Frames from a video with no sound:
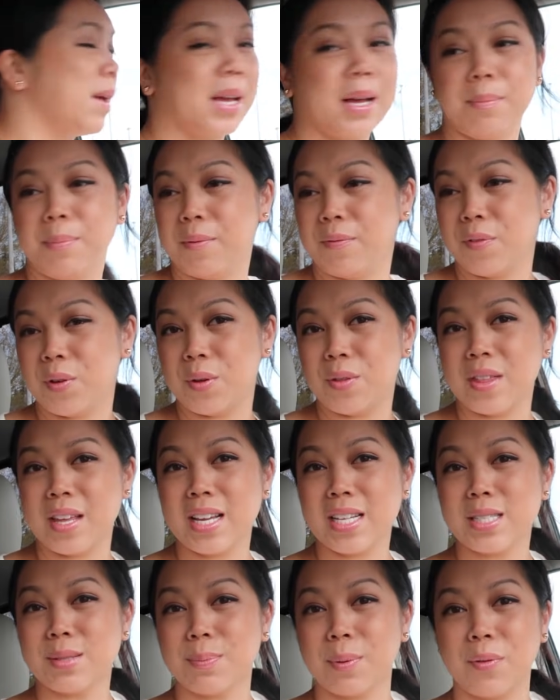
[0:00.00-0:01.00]
pick up a few
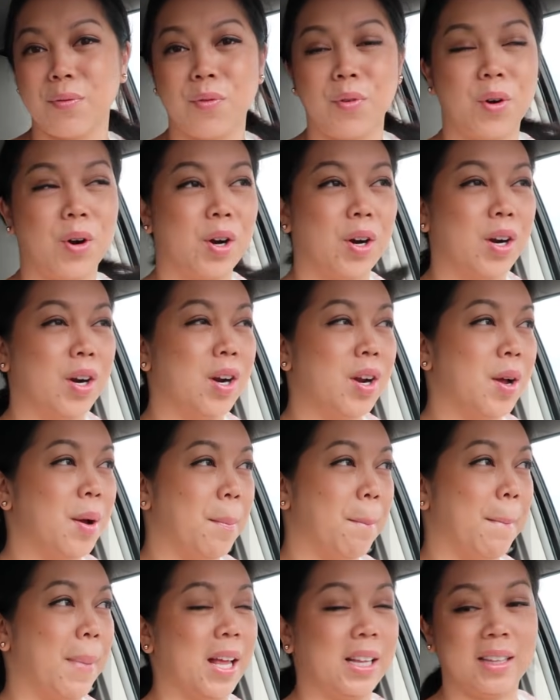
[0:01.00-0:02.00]
things before
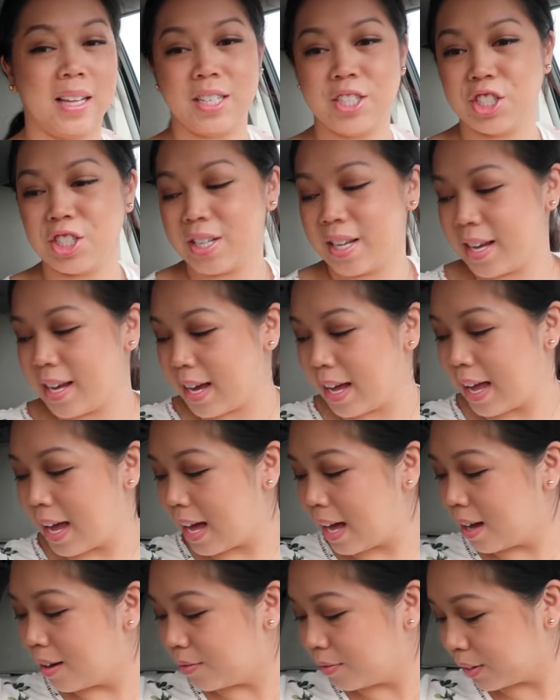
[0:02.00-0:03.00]
my lunch date. I
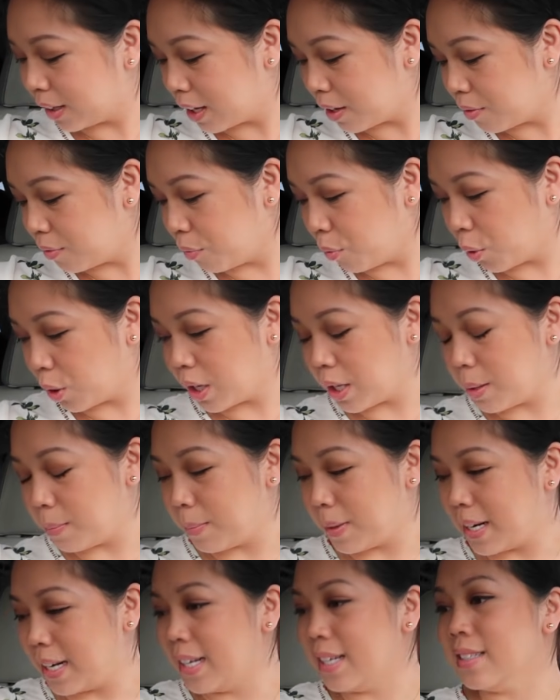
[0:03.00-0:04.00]
have like forty
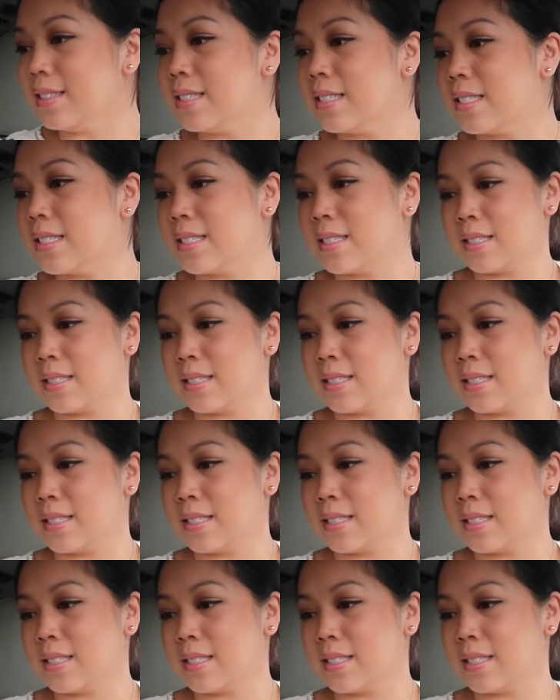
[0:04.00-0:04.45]
minutes.